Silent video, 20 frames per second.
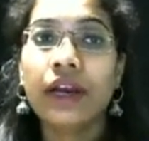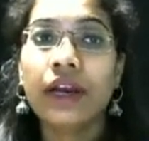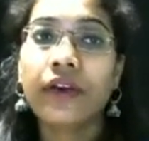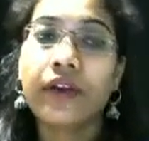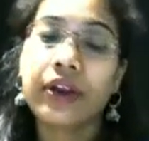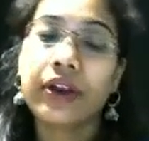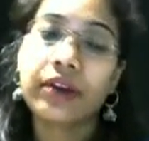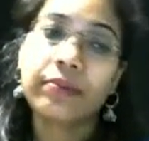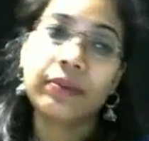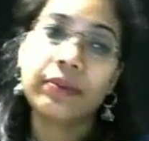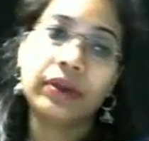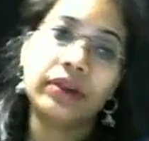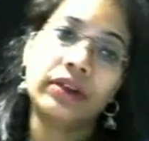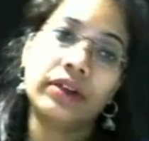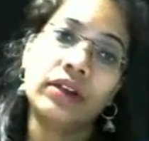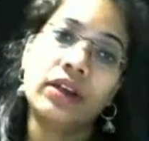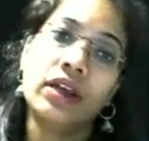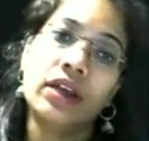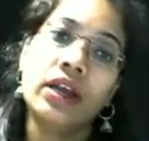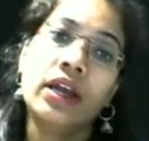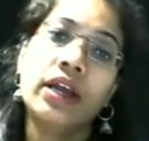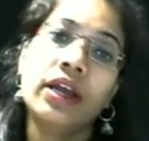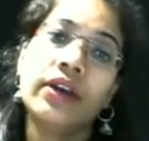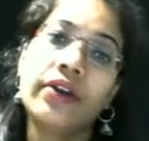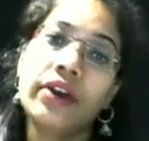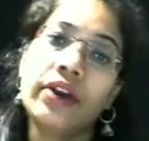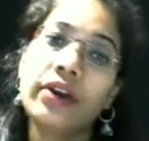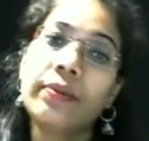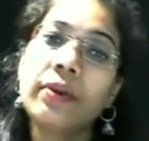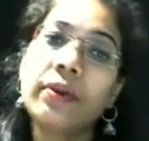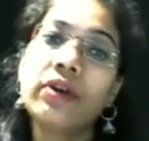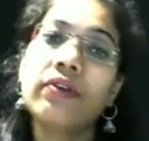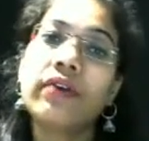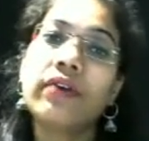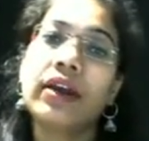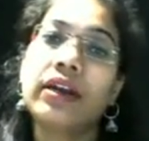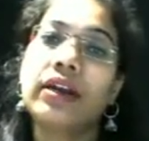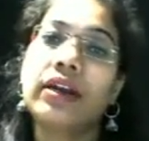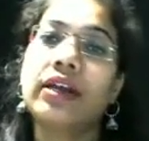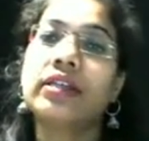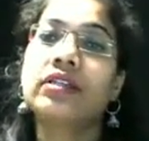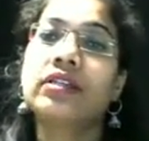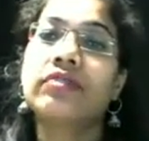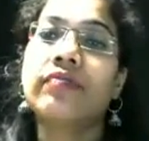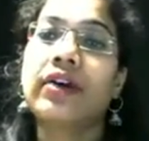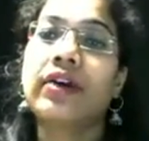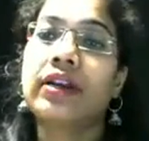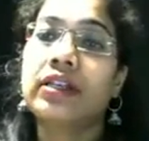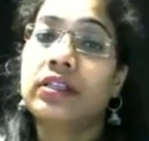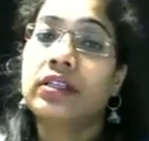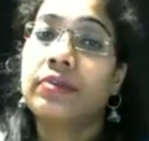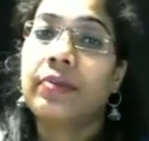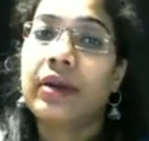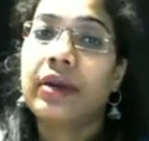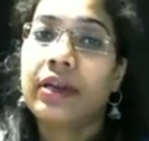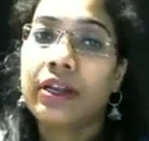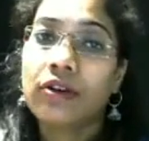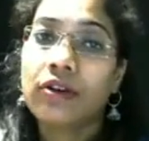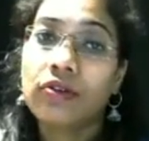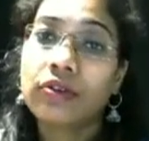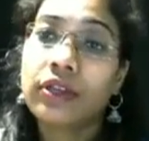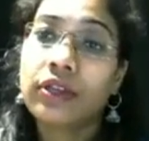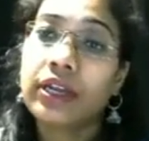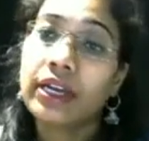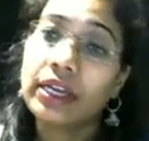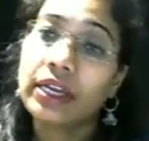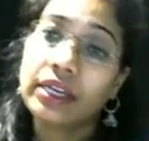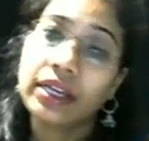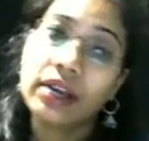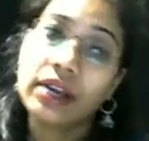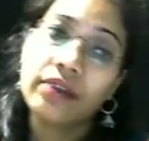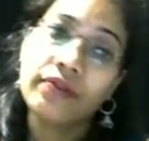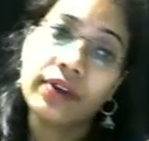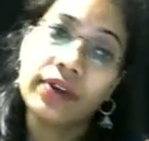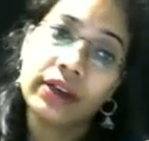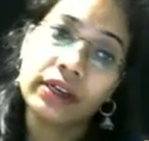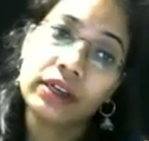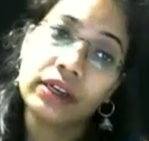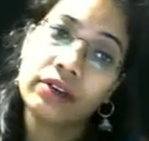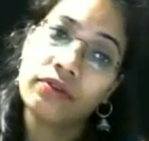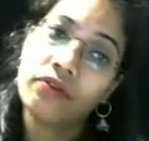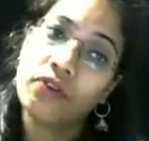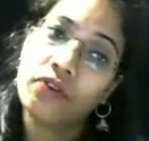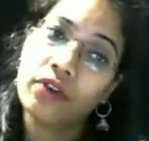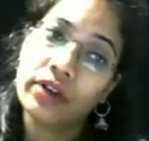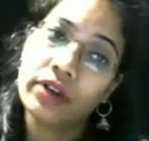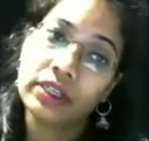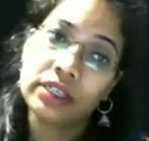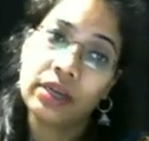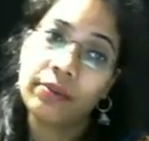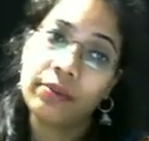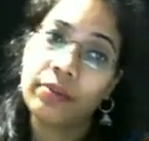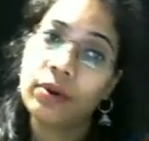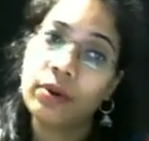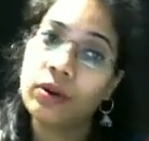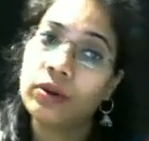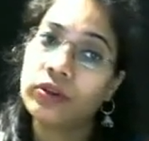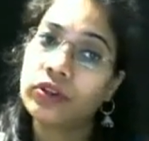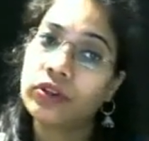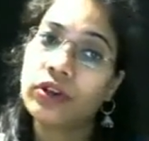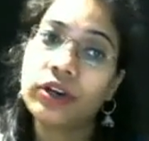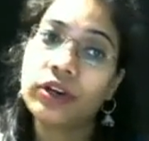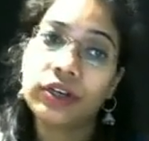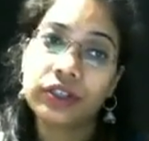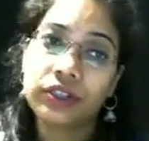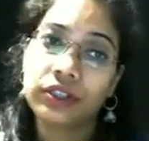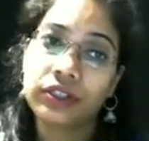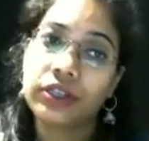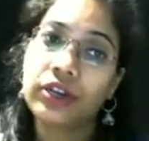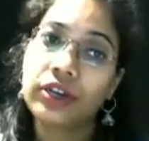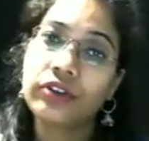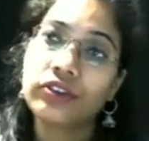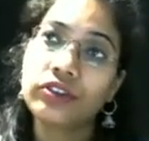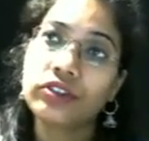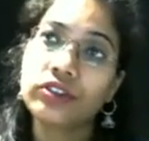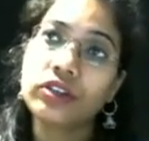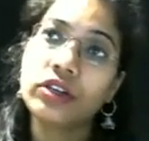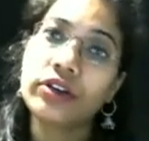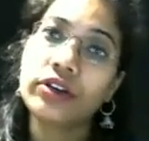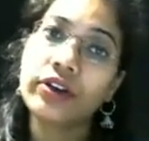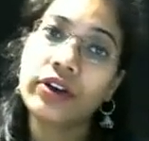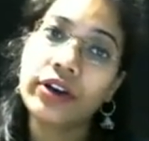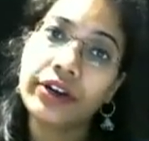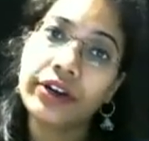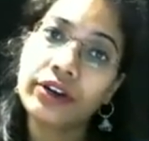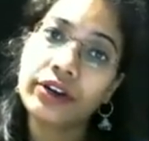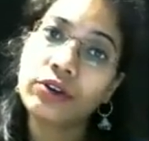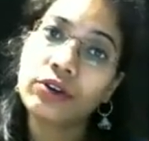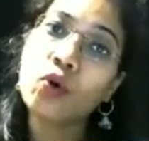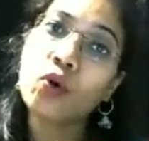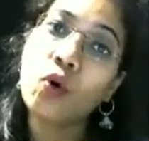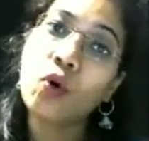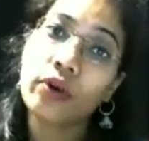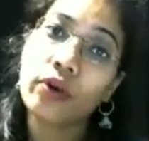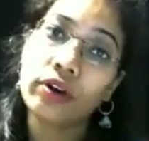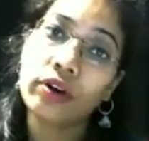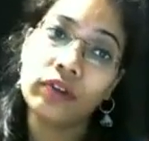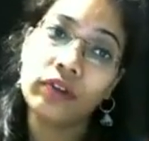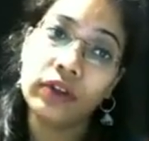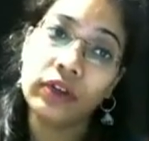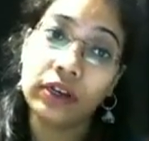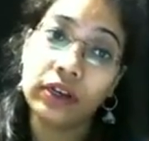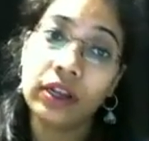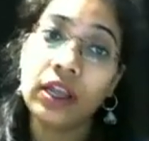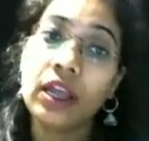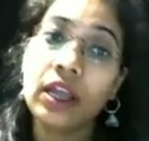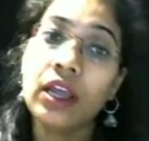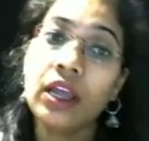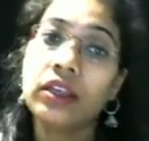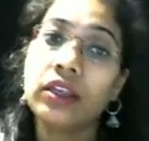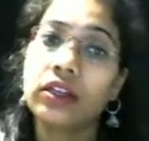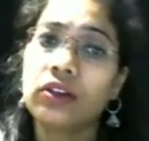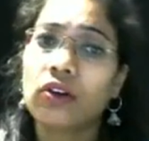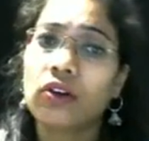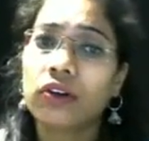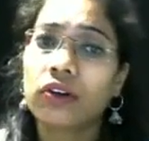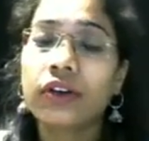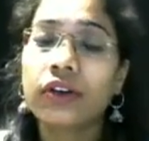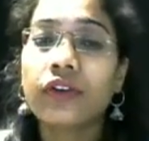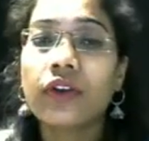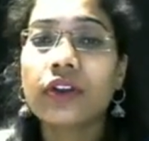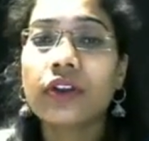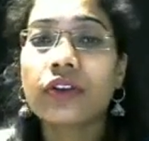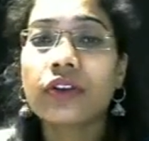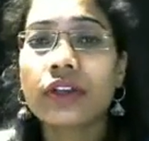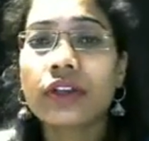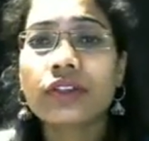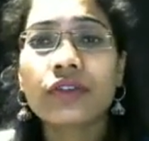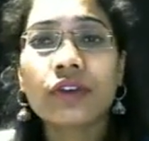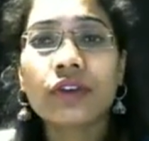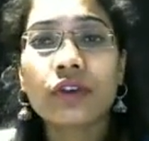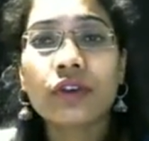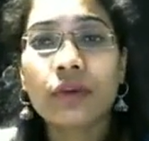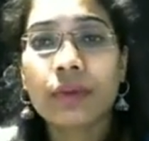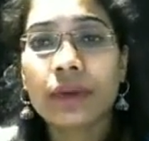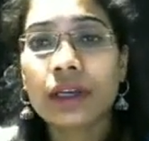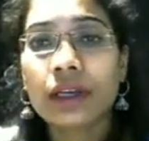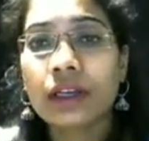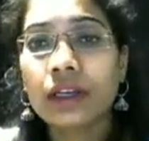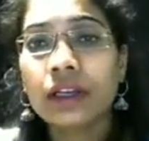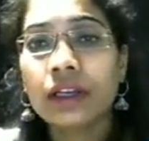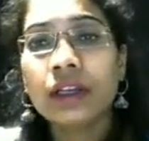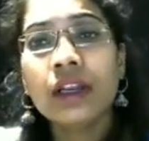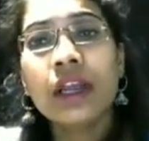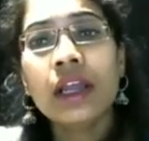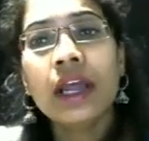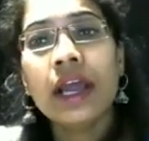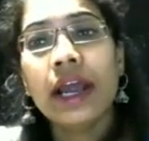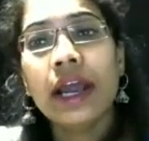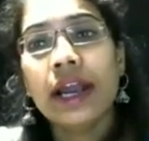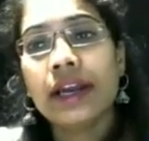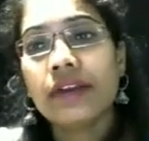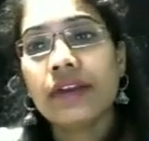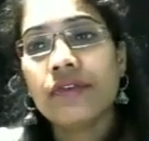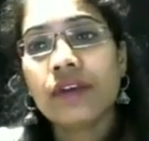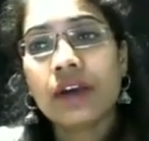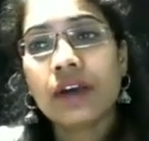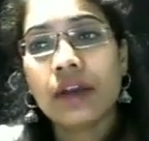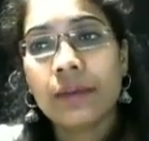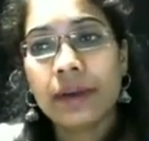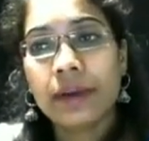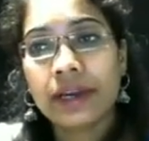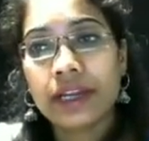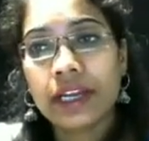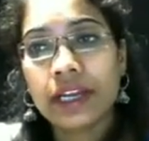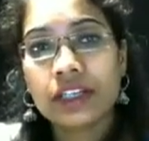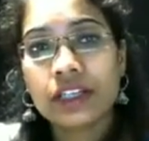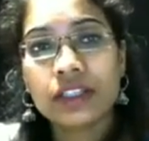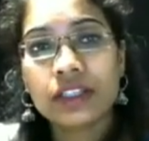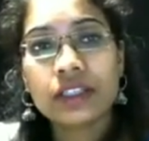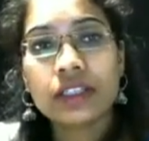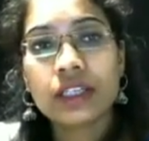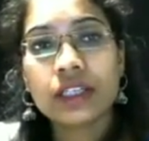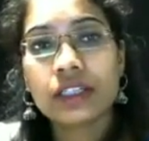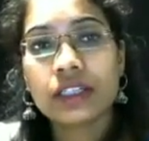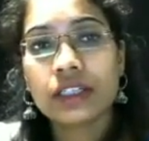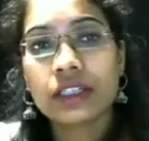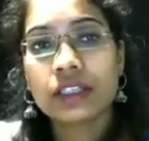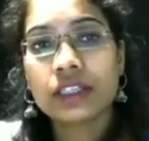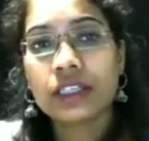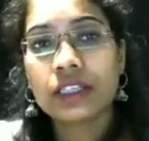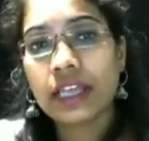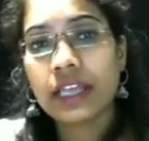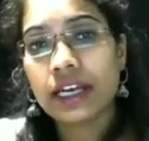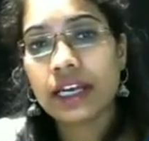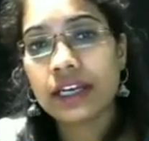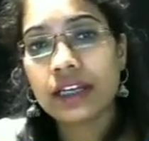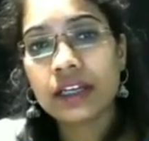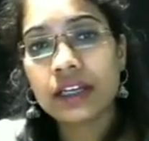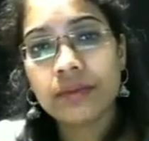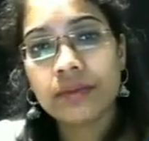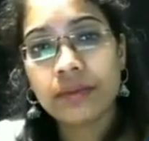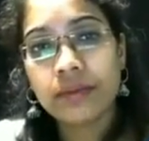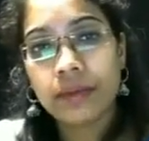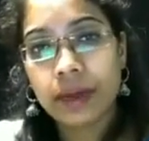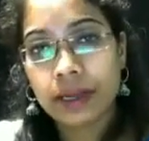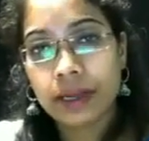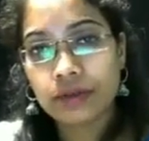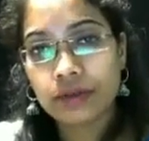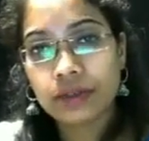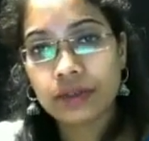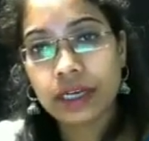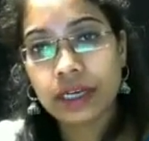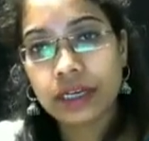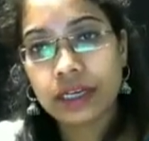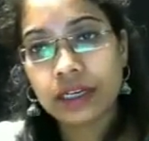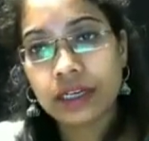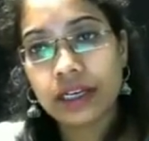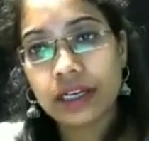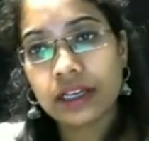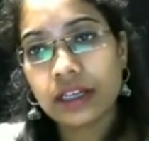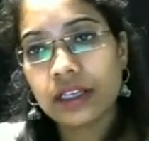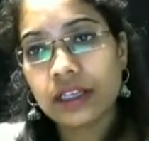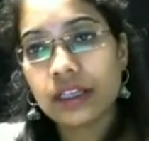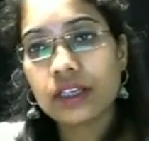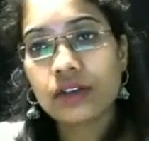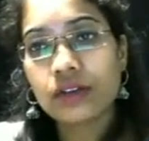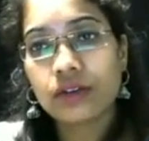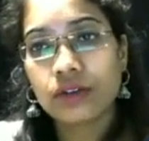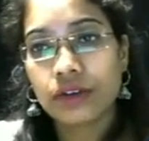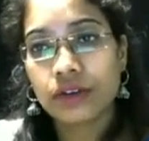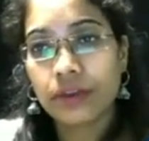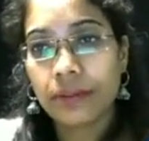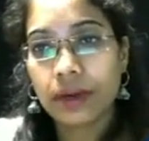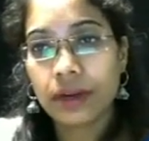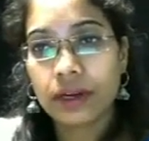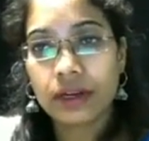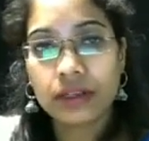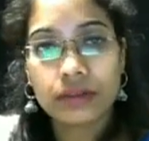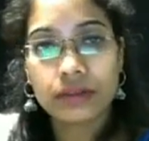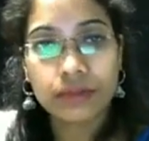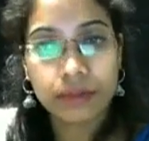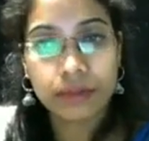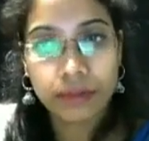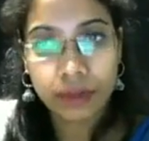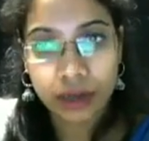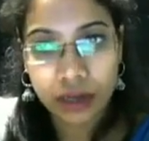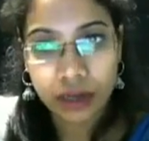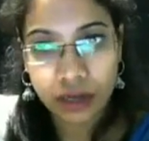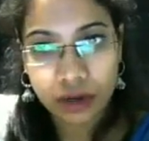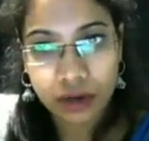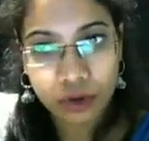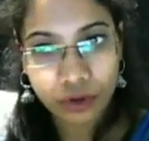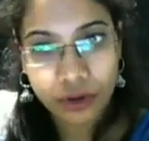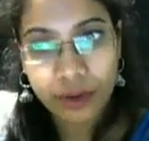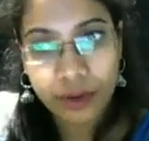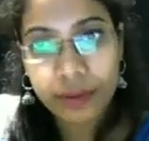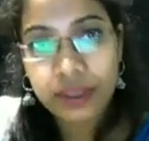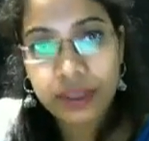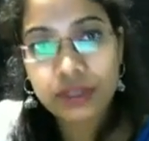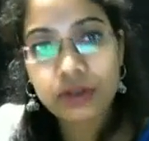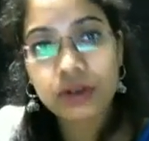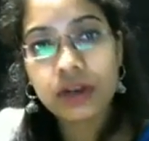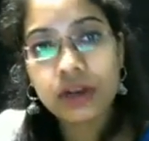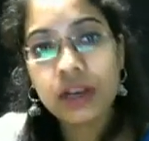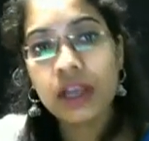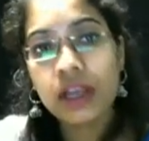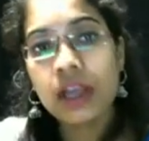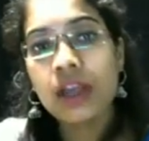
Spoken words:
Treatment of candidiasis varies depending on the area infected. For example, thrush is related to oral one. The doctor treats thrush with topical antifungal medications such as nystatin, mycostatin, and others, clotrimazole.